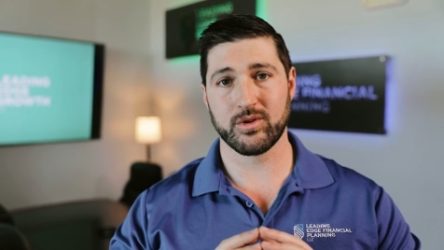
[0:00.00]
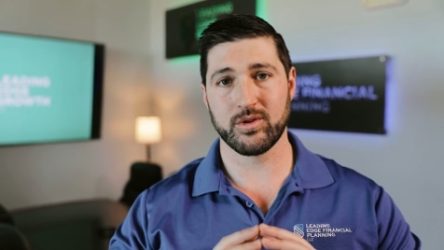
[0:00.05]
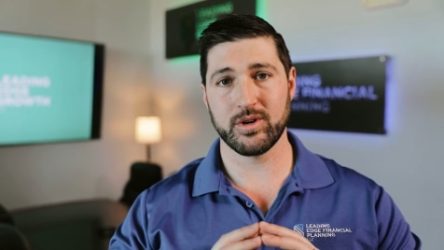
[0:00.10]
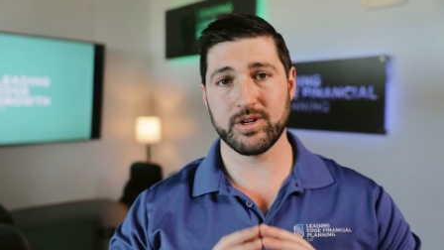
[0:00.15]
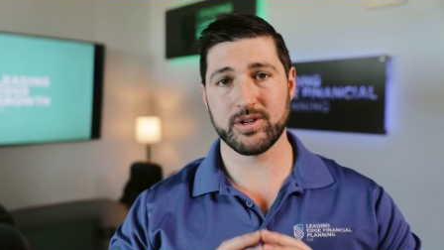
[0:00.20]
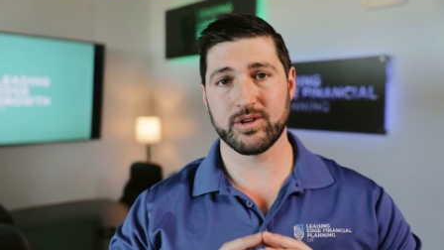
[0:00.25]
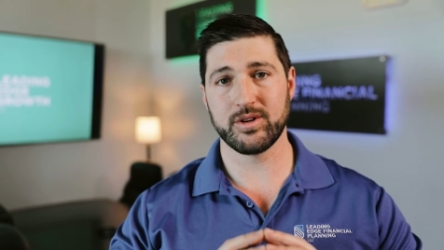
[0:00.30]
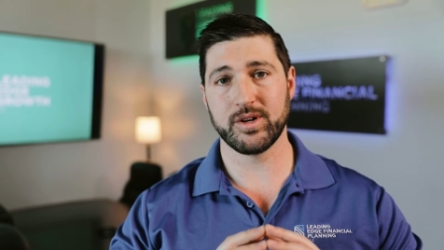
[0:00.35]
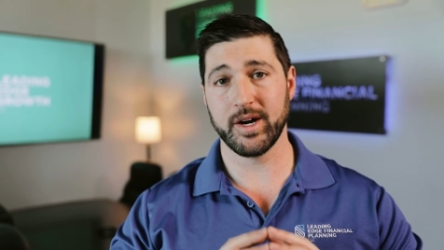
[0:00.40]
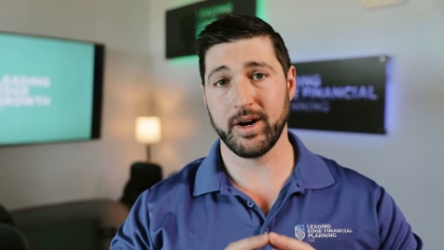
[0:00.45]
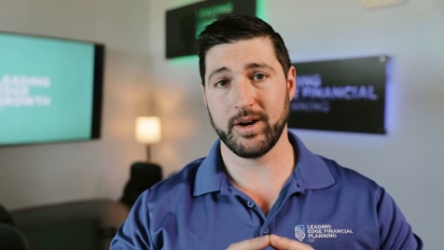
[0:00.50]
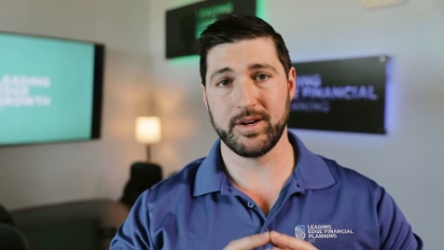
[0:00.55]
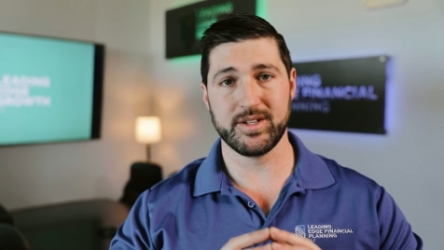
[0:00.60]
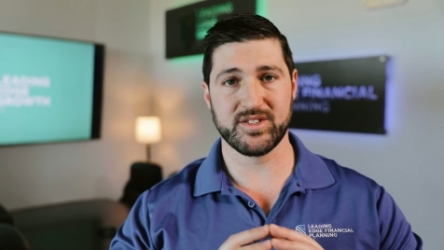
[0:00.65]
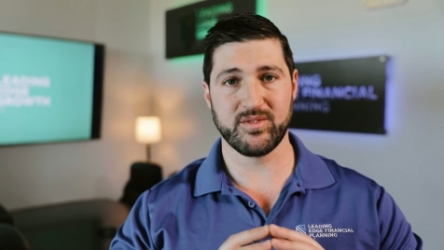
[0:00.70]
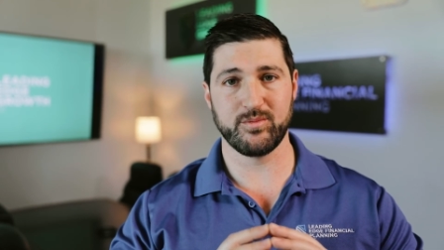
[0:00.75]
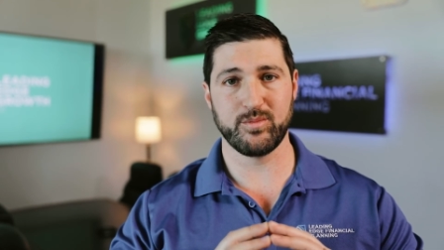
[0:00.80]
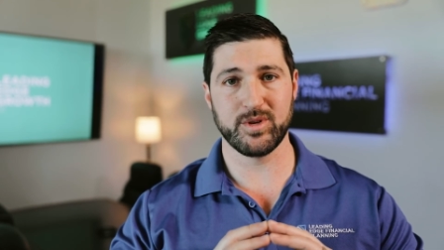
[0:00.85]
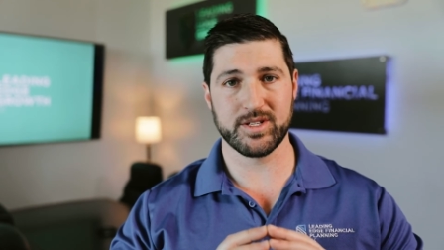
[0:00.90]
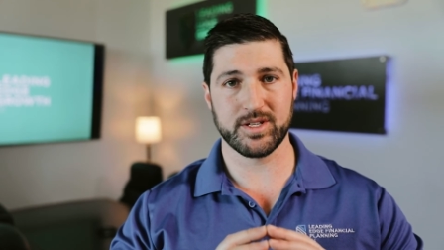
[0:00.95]
critical
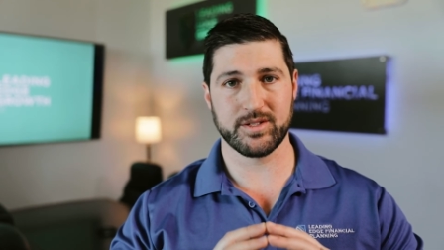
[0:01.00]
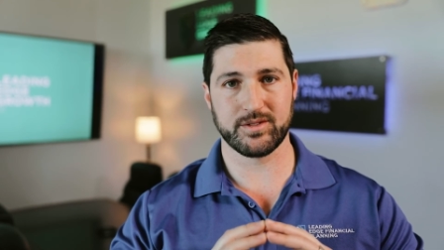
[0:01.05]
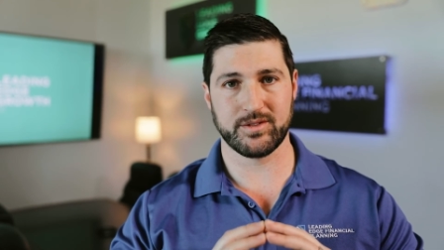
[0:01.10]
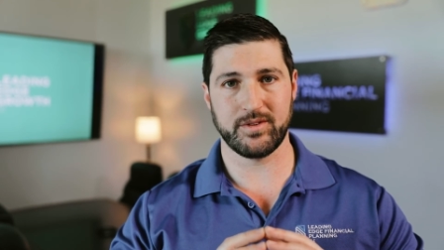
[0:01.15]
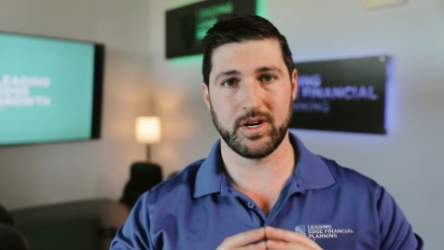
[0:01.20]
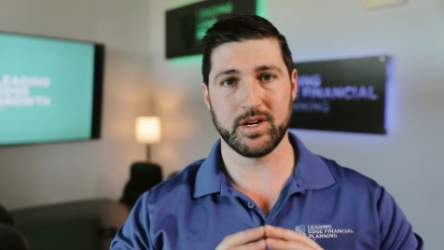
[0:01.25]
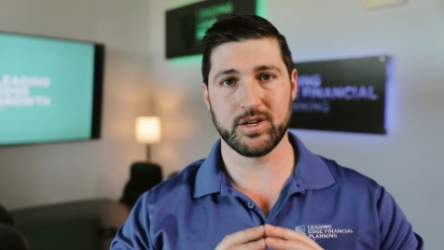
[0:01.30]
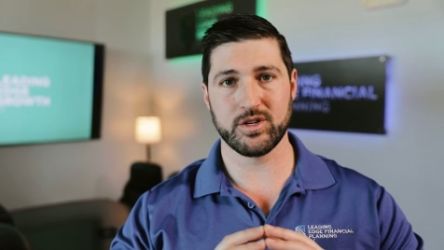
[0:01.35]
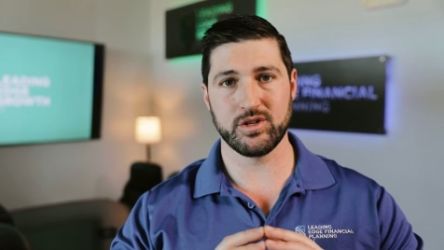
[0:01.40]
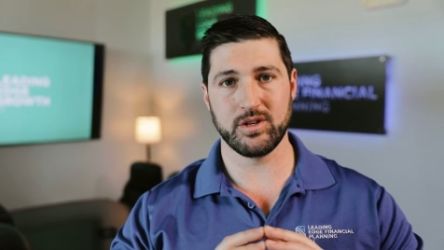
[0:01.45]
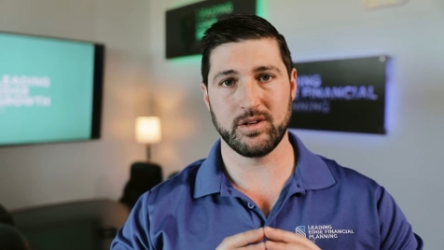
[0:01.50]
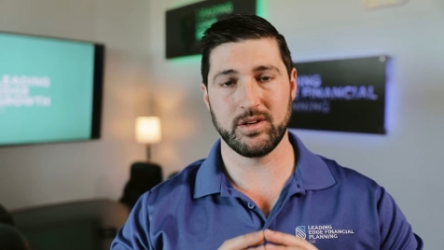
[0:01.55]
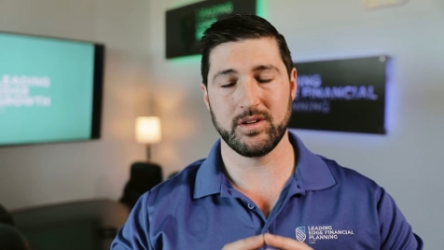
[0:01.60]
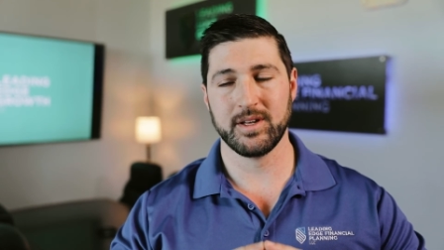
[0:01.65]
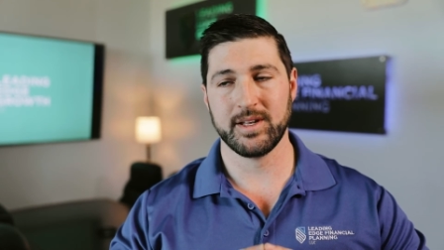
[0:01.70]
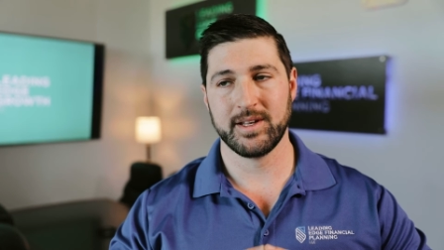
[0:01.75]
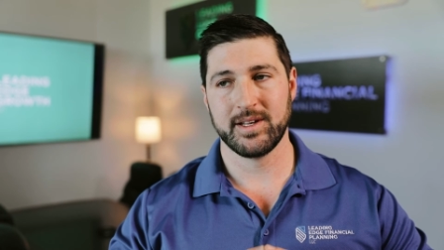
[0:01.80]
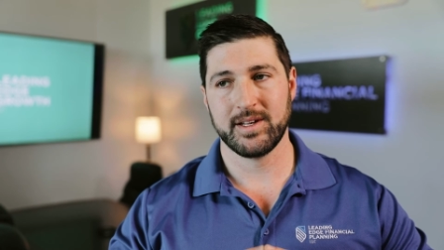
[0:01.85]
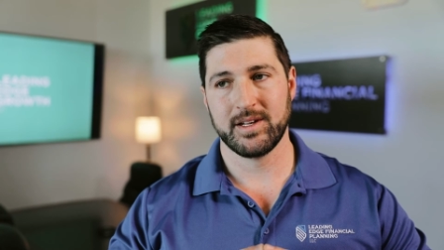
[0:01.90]
areas of business function.